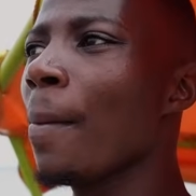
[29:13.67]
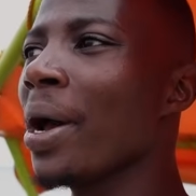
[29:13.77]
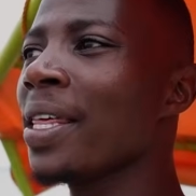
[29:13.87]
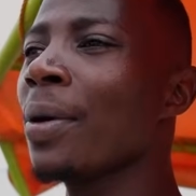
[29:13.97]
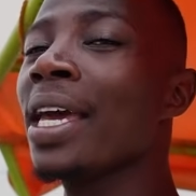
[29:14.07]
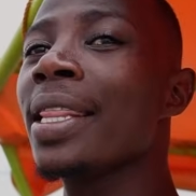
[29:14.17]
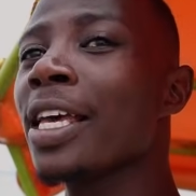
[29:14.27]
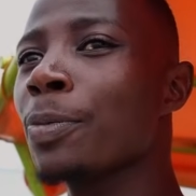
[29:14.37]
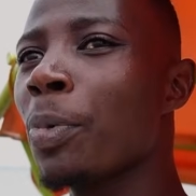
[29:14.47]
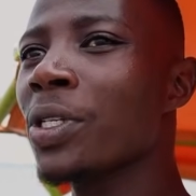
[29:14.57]
By the way,
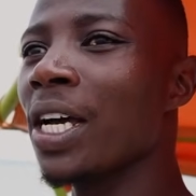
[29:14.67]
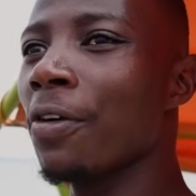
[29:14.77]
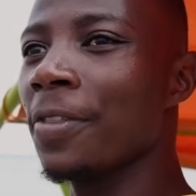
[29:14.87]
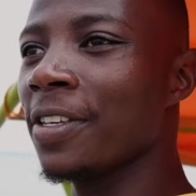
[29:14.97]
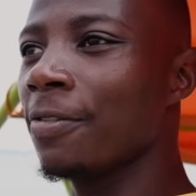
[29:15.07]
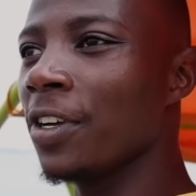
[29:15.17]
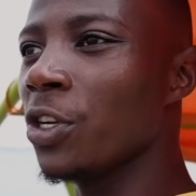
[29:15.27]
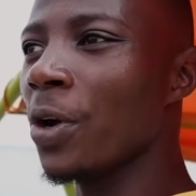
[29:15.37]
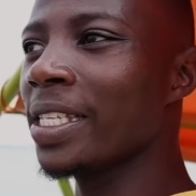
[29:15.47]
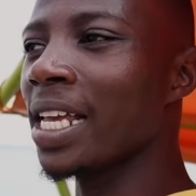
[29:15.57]
the sponsor of this
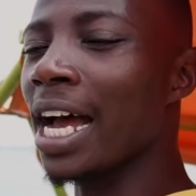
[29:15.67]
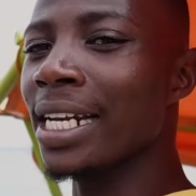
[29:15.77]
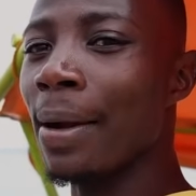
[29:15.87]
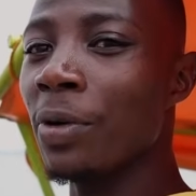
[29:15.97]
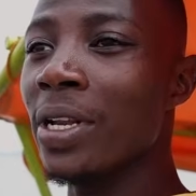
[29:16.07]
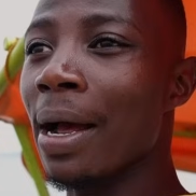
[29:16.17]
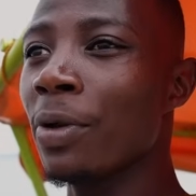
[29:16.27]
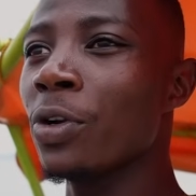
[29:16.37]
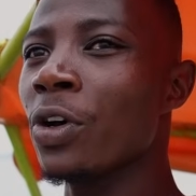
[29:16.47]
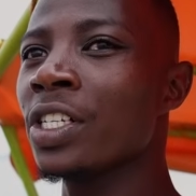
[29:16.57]
video is
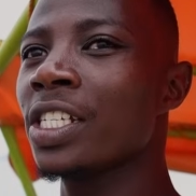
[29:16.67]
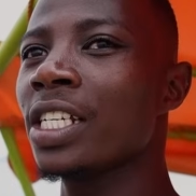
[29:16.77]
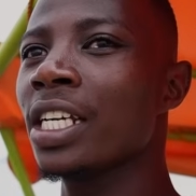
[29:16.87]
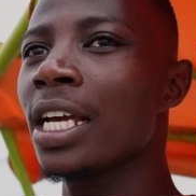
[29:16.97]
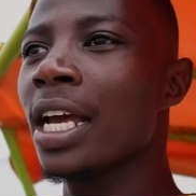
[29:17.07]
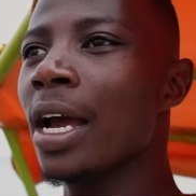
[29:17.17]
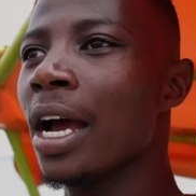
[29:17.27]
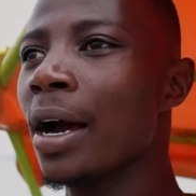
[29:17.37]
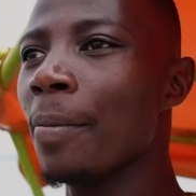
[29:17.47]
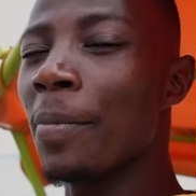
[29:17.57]

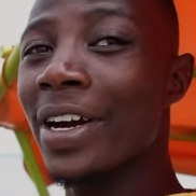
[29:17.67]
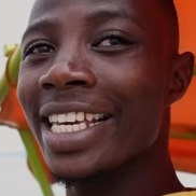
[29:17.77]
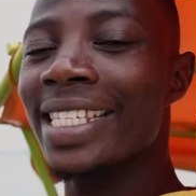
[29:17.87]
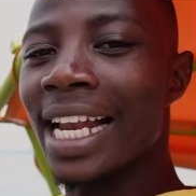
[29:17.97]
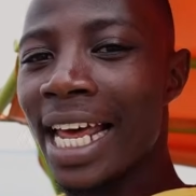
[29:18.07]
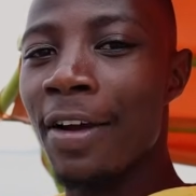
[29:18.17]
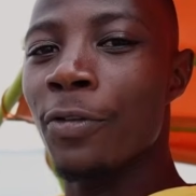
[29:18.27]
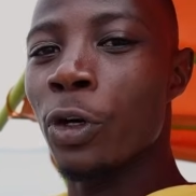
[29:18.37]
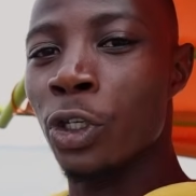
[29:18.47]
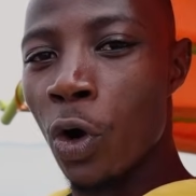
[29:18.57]

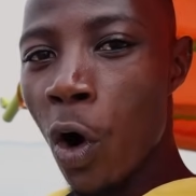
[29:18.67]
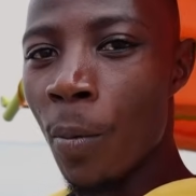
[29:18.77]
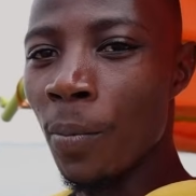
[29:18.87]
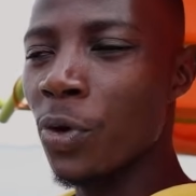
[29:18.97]
www.mugisalive.com.